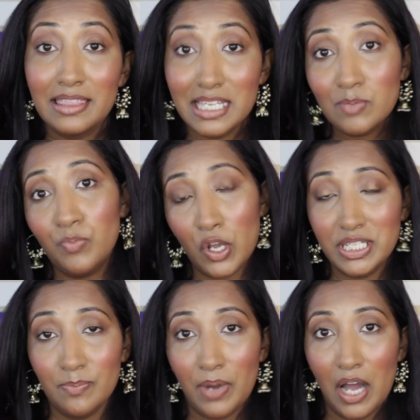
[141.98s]
this
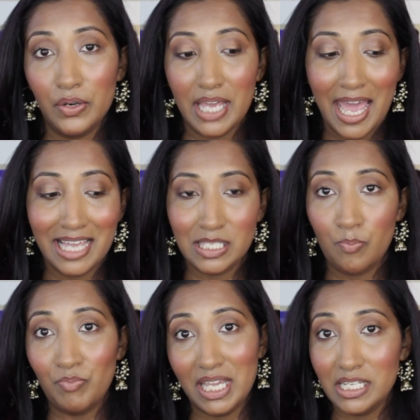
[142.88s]
blotting powder
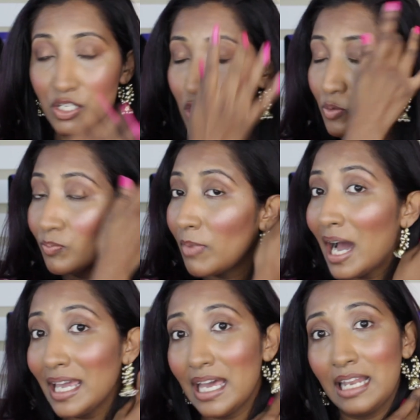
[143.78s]
has made it to
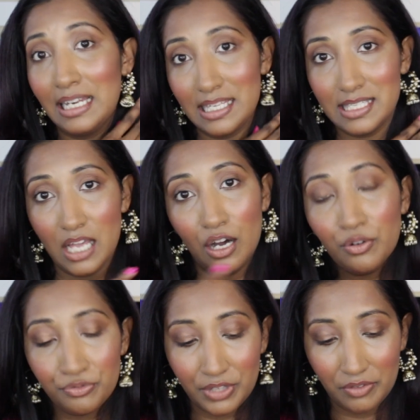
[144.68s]
my list
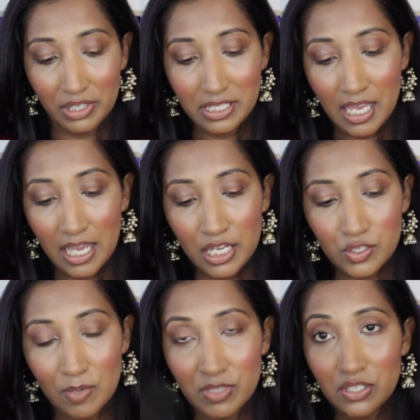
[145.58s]
of favorite.
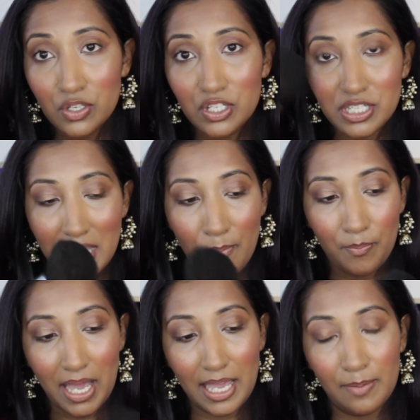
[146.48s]
So I'm just going to
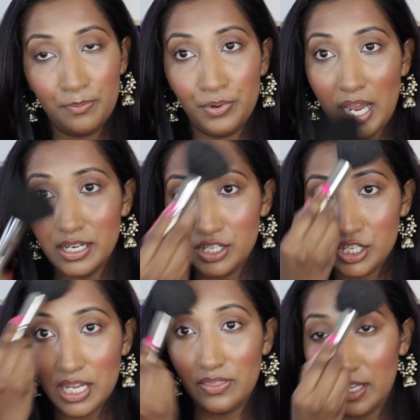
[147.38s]
dab my
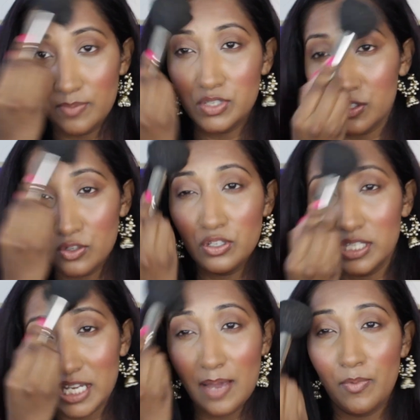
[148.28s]
brush, and then I'm just going to
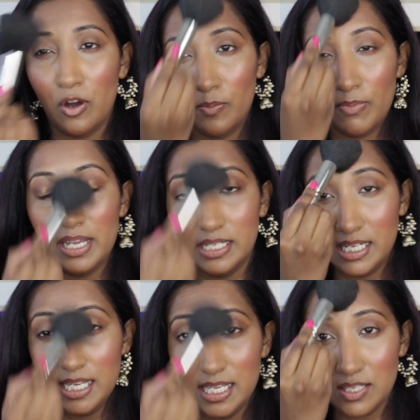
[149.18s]
dab on my
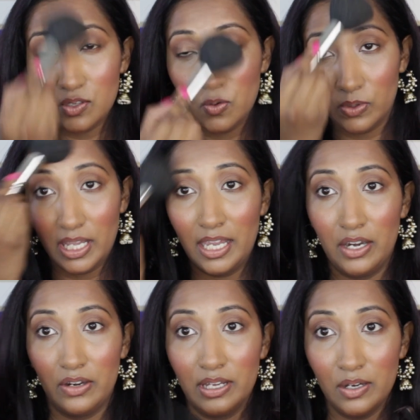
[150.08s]
T-zone
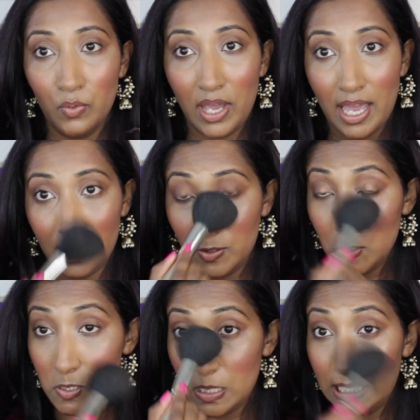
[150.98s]
area where I
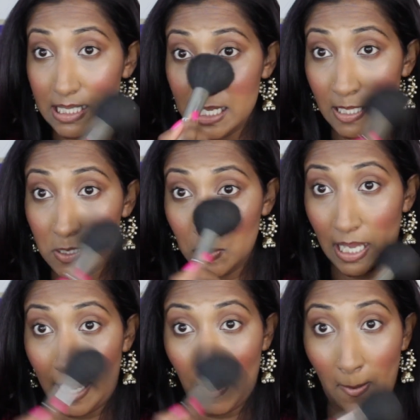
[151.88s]
usually tend to
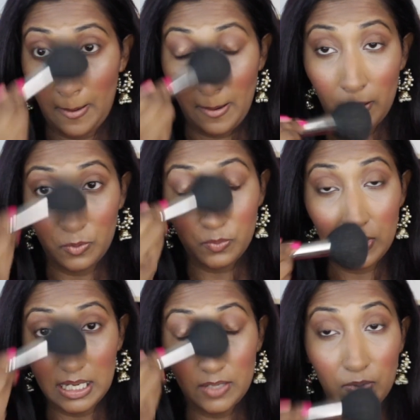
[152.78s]
get
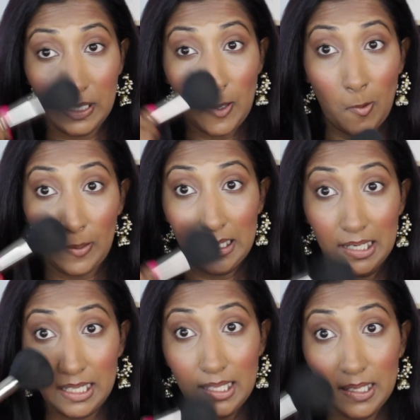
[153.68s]
really
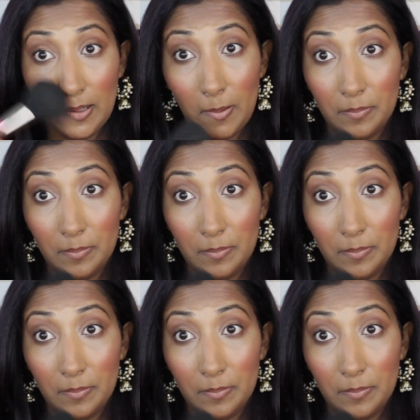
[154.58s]
oily.